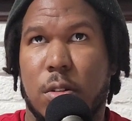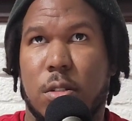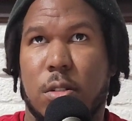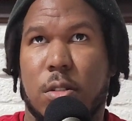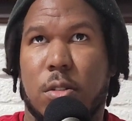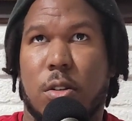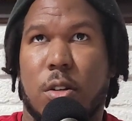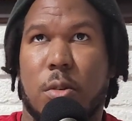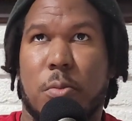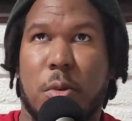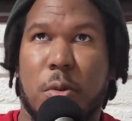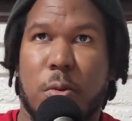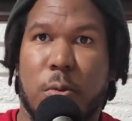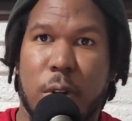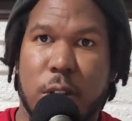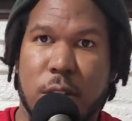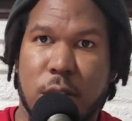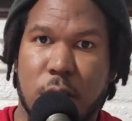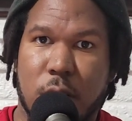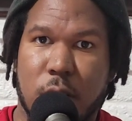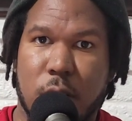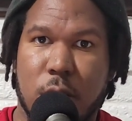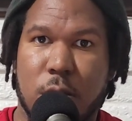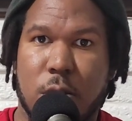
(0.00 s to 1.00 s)
Is it going to be
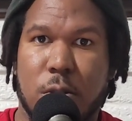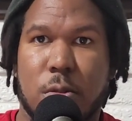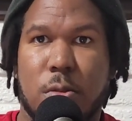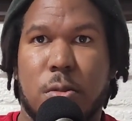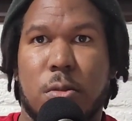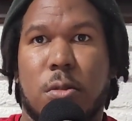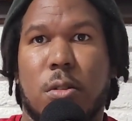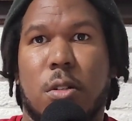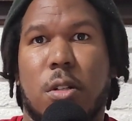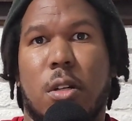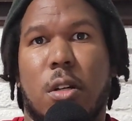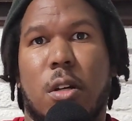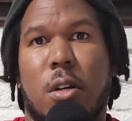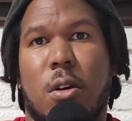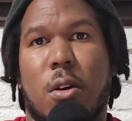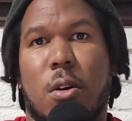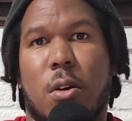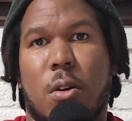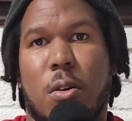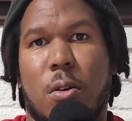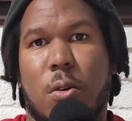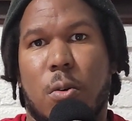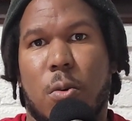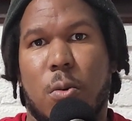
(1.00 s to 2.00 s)
residential
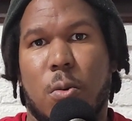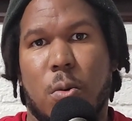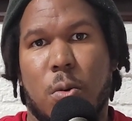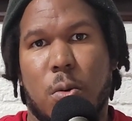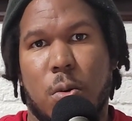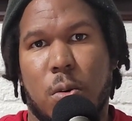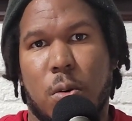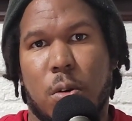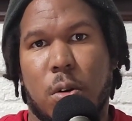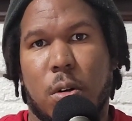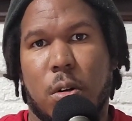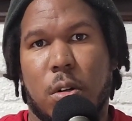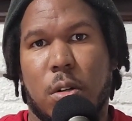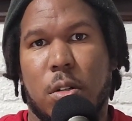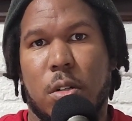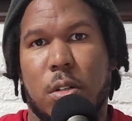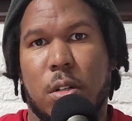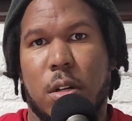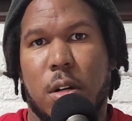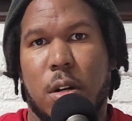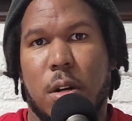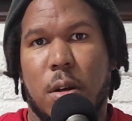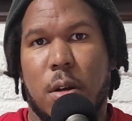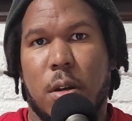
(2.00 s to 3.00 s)
or
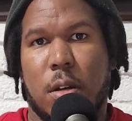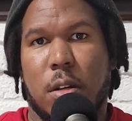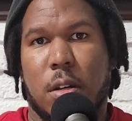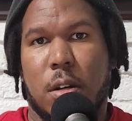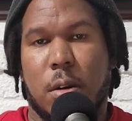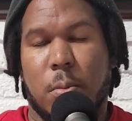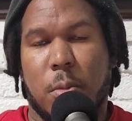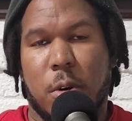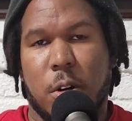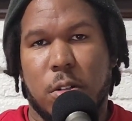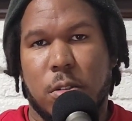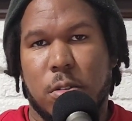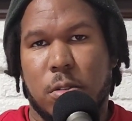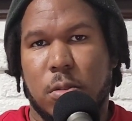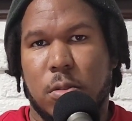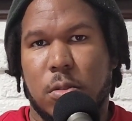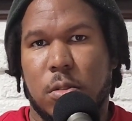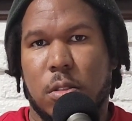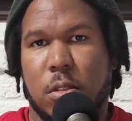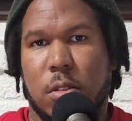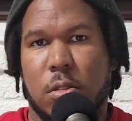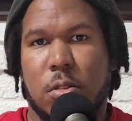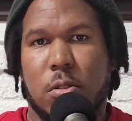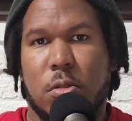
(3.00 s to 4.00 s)
commercial?
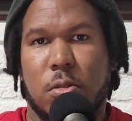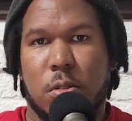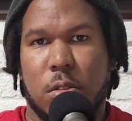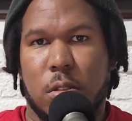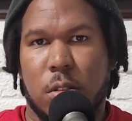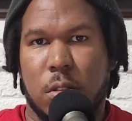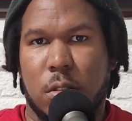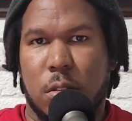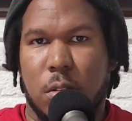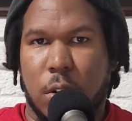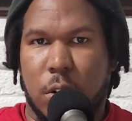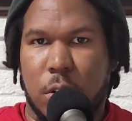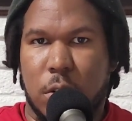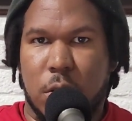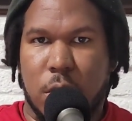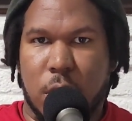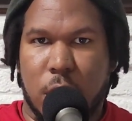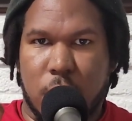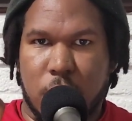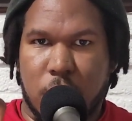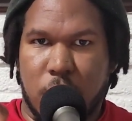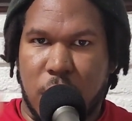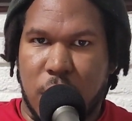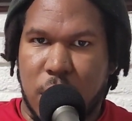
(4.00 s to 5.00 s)
So usually, are you
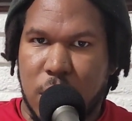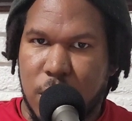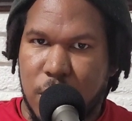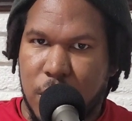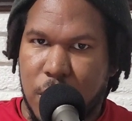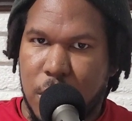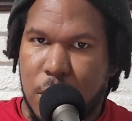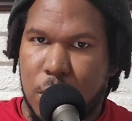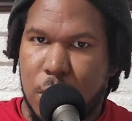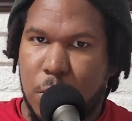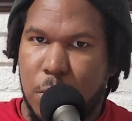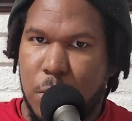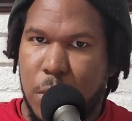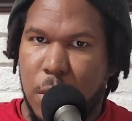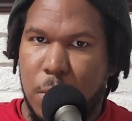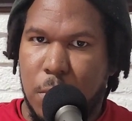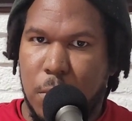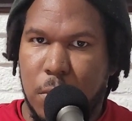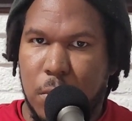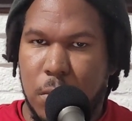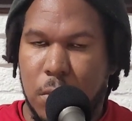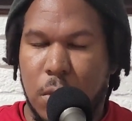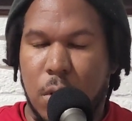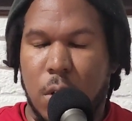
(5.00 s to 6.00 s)
selling to individual
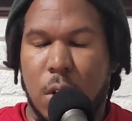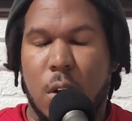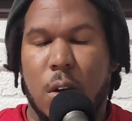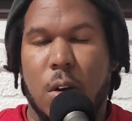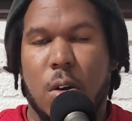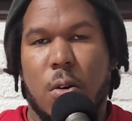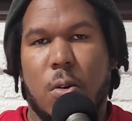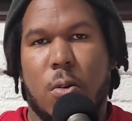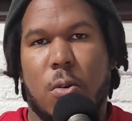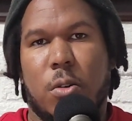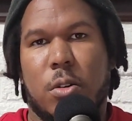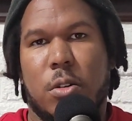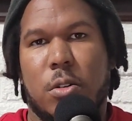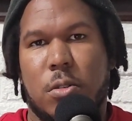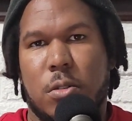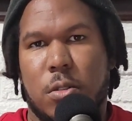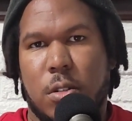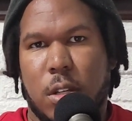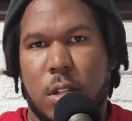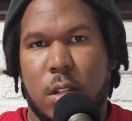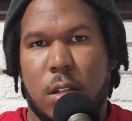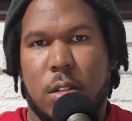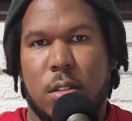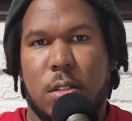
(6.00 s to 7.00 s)
people, or are you
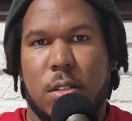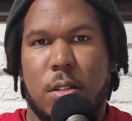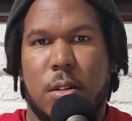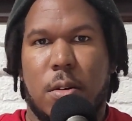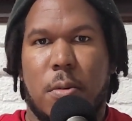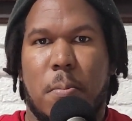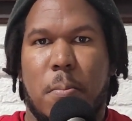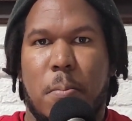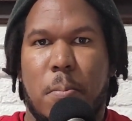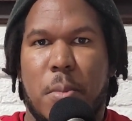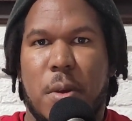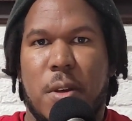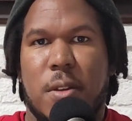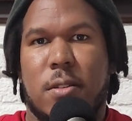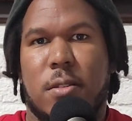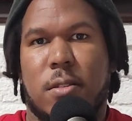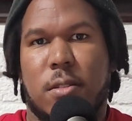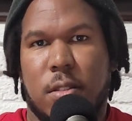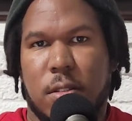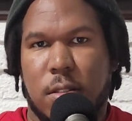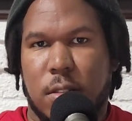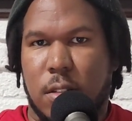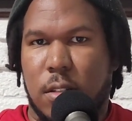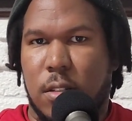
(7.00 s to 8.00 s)
selling to
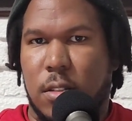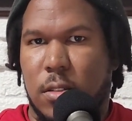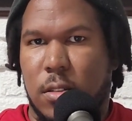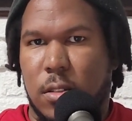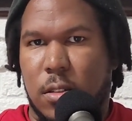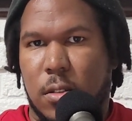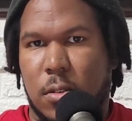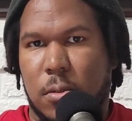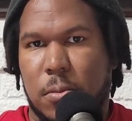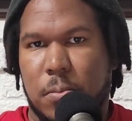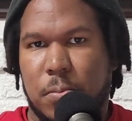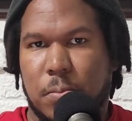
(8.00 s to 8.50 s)
businesses?